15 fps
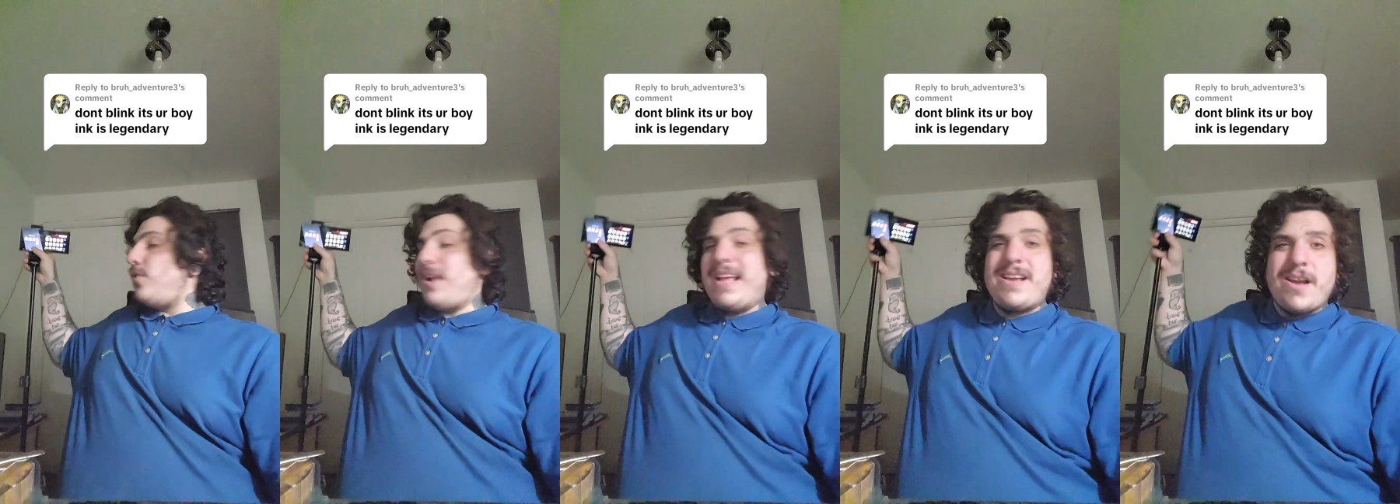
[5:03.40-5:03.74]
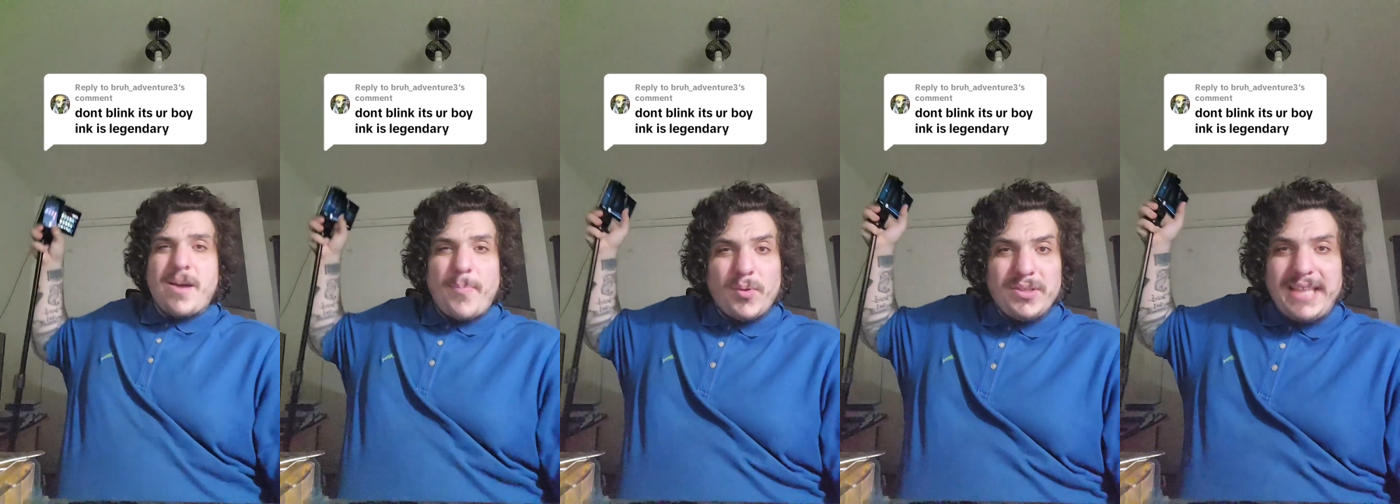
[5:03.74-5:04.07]
for like a
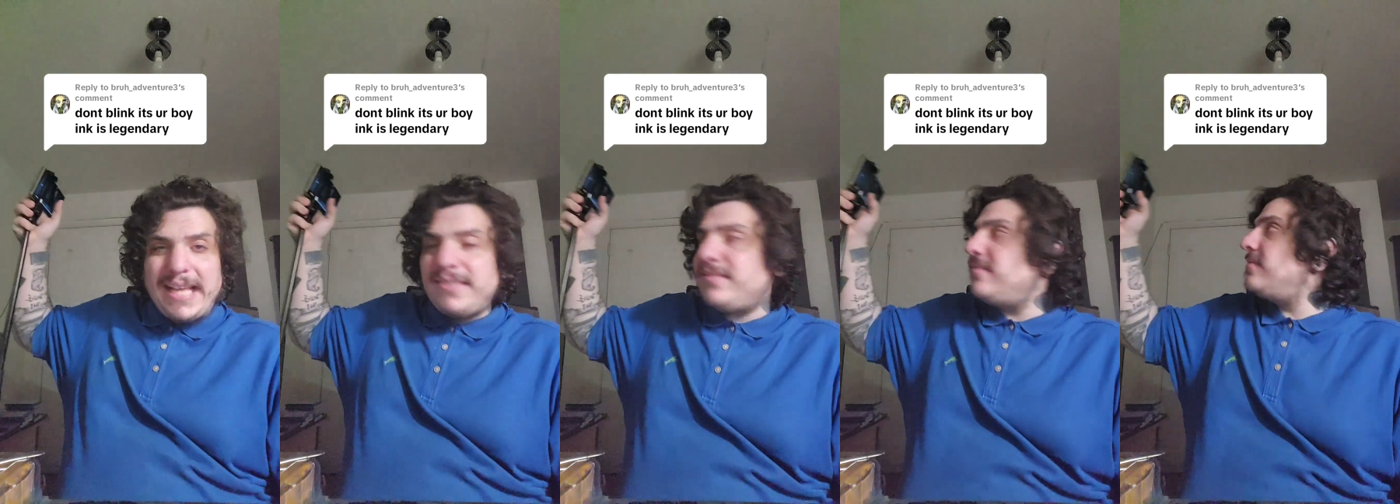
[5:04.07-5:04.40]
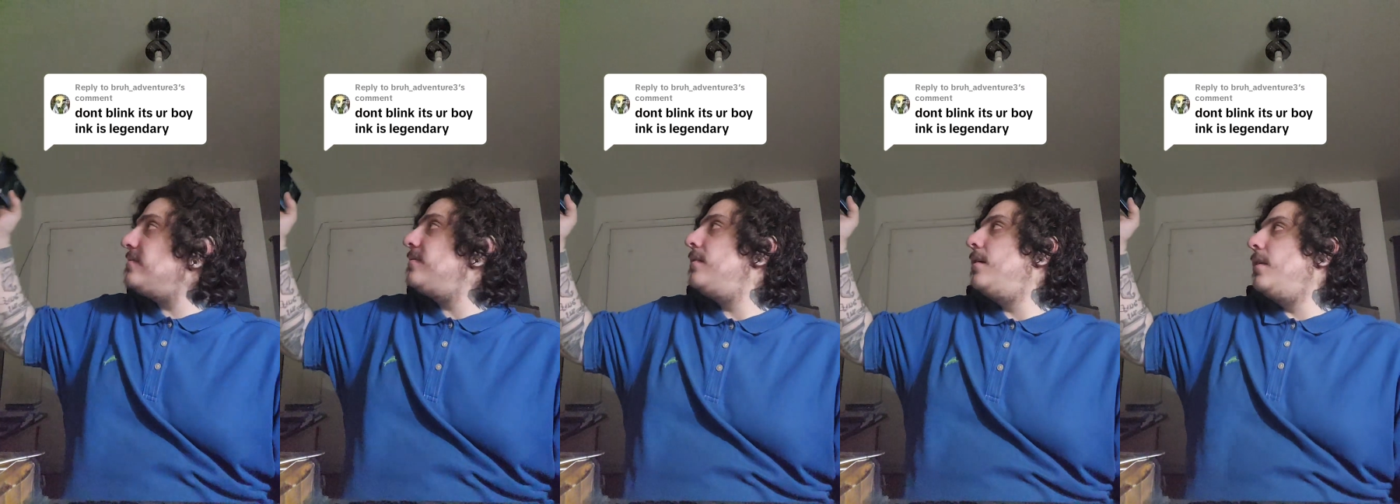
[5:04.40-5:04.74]
couple of
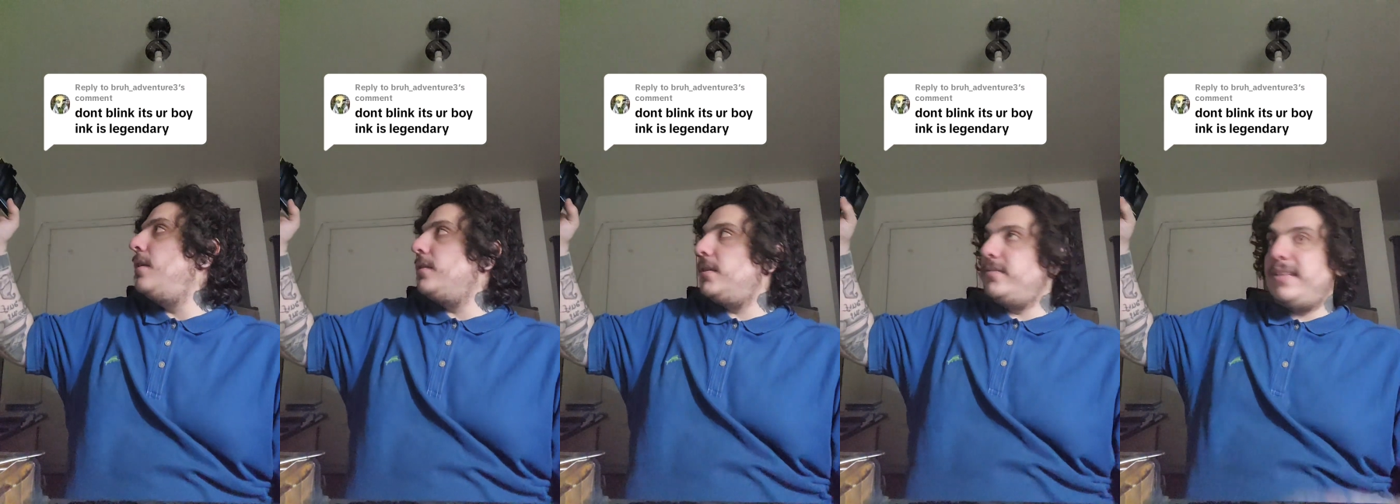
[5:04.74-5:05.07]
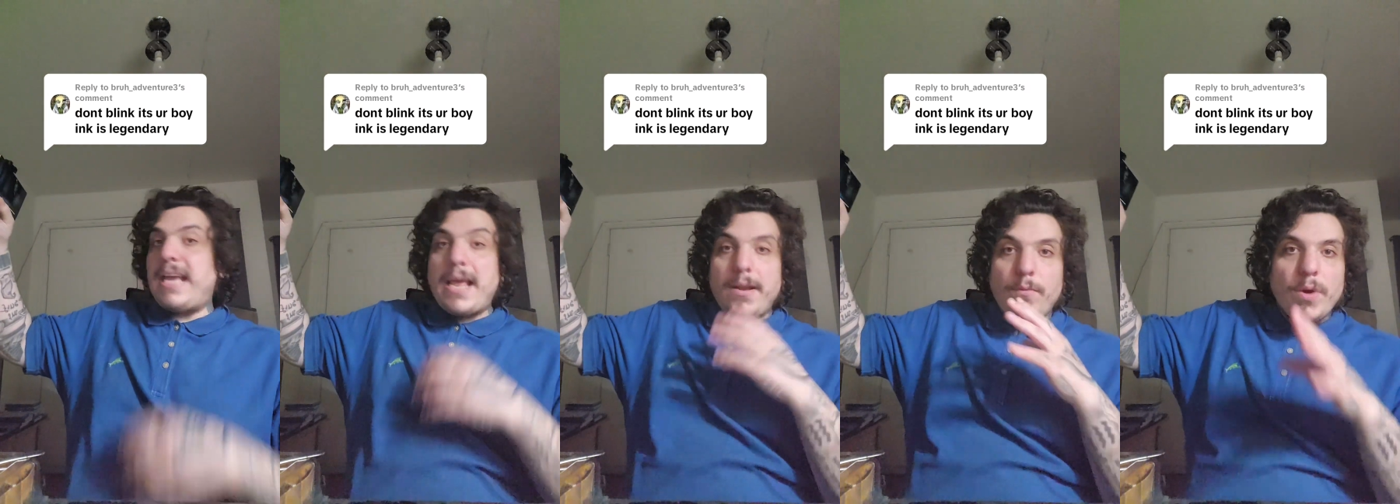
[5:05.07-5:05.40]
days because
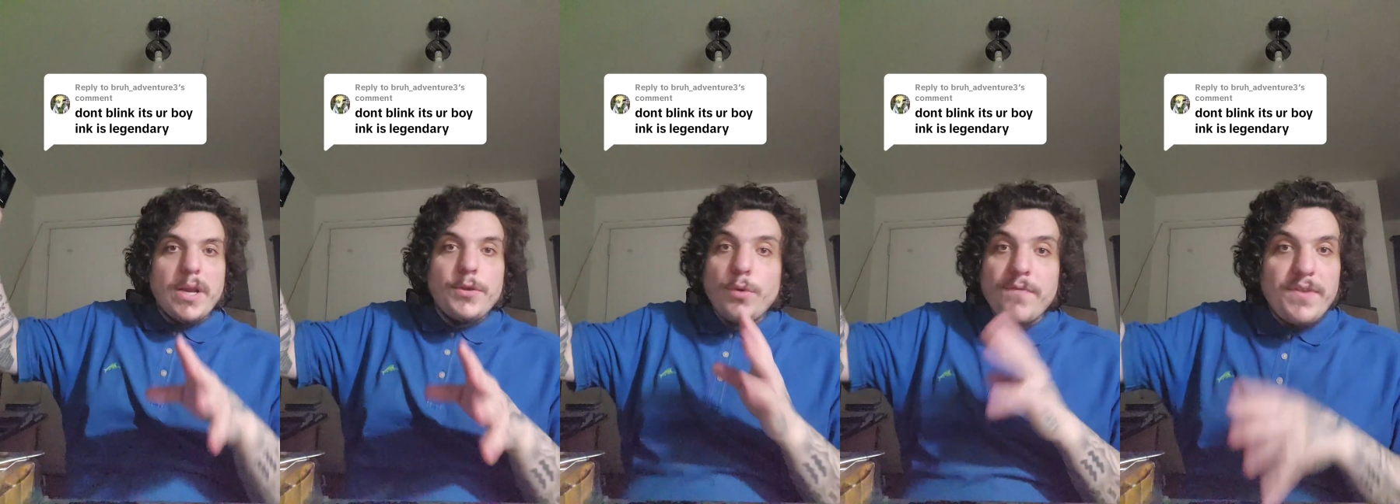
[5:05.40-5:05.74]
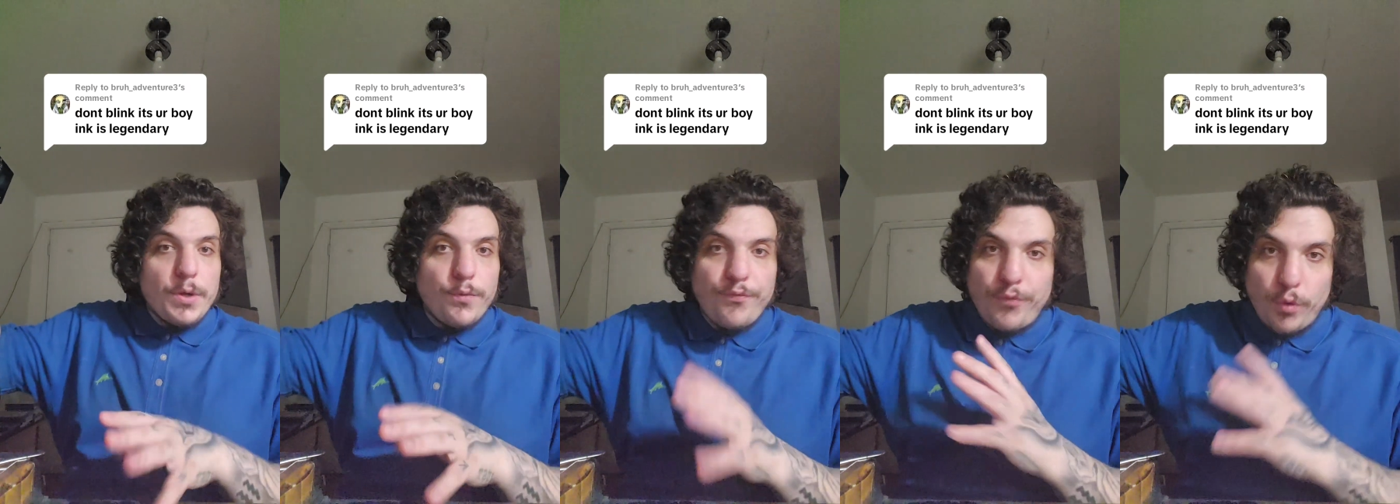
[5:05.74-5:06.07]
again we're gonna do a
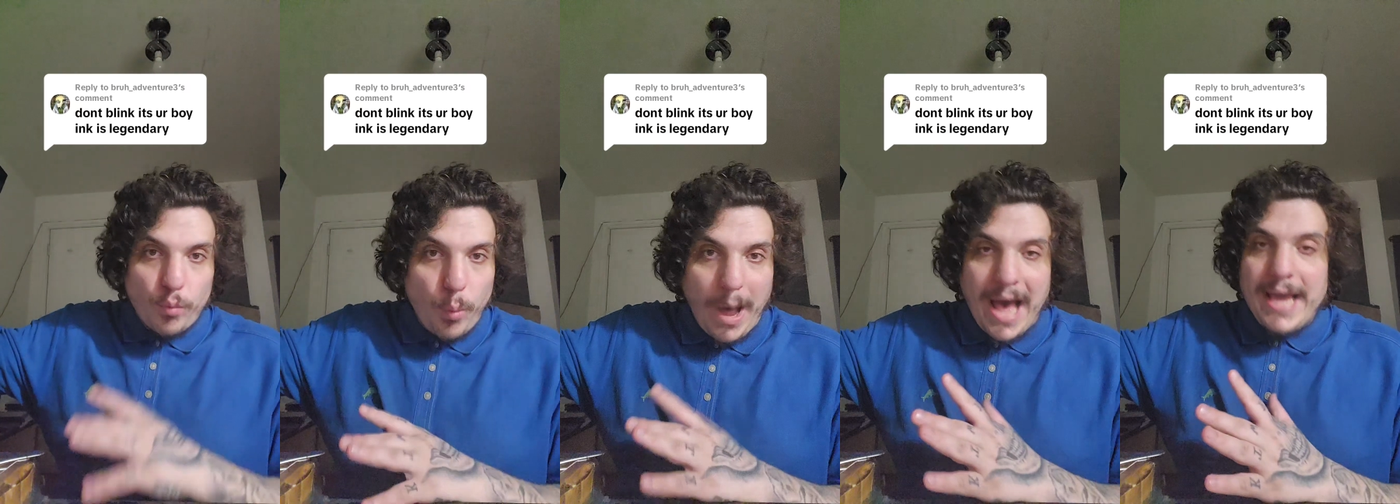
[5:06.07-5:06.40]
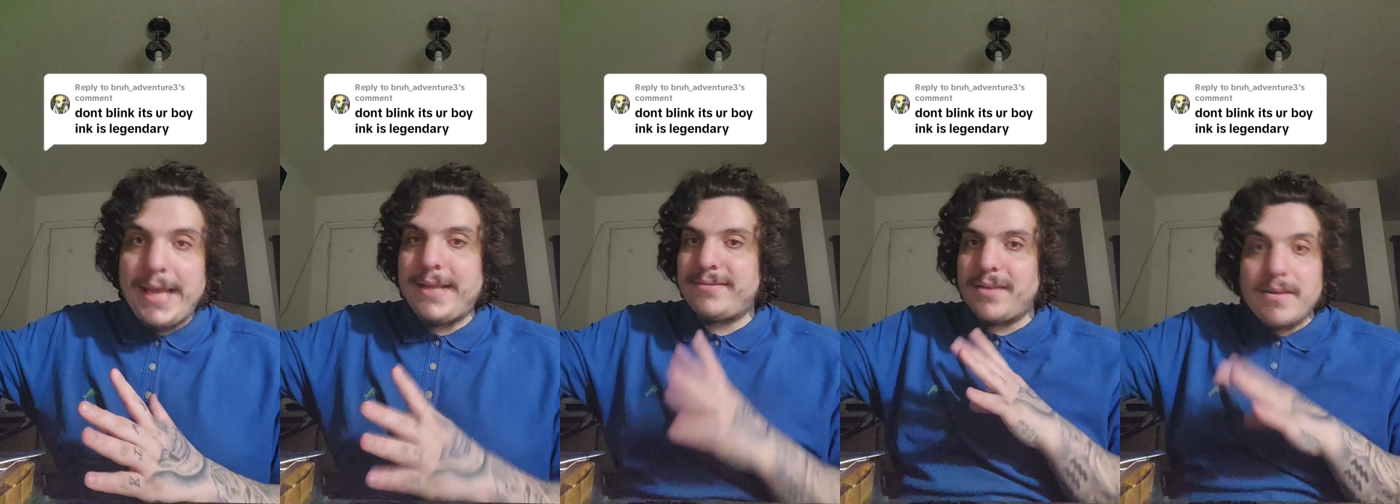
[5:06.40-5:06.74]
video for
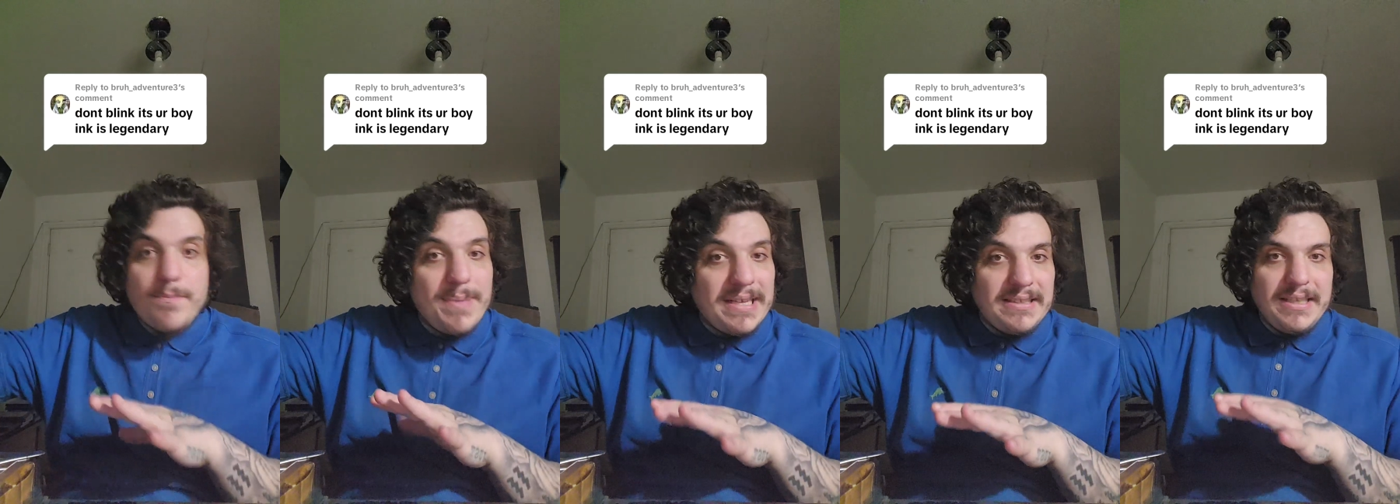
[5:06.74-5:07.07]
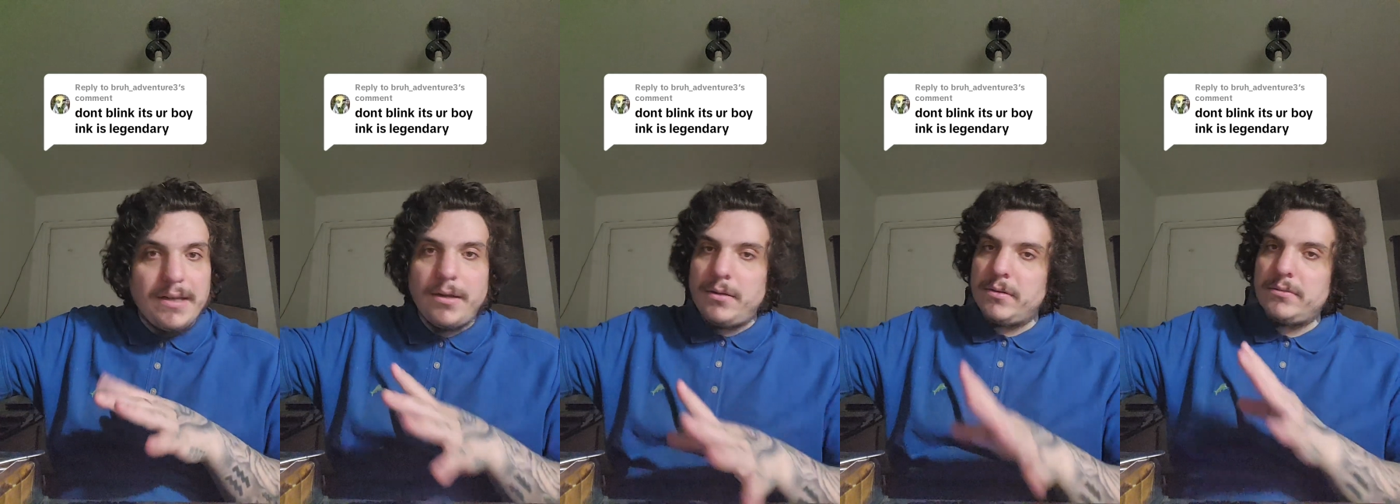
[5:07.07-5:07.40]
why it's not a big
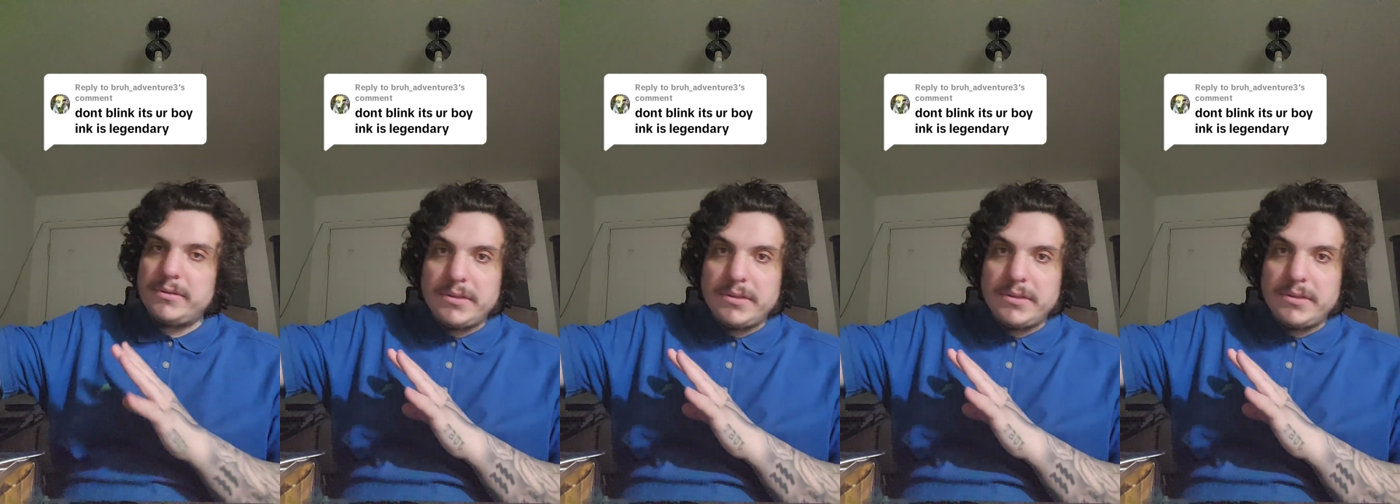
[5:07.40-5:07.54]
deal.